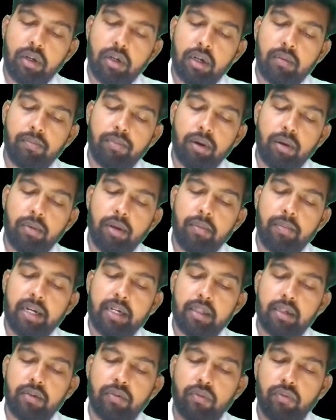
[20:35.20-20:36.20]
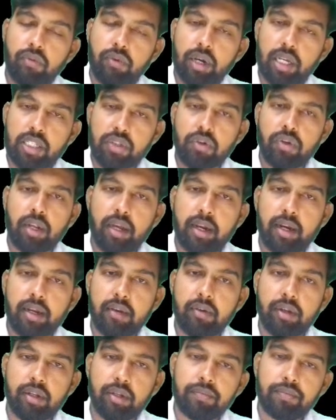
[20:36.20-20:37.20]
problem at the vascular
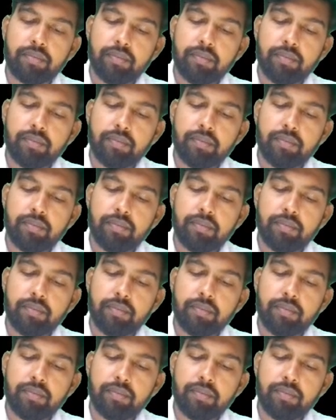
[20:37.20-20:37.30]
level.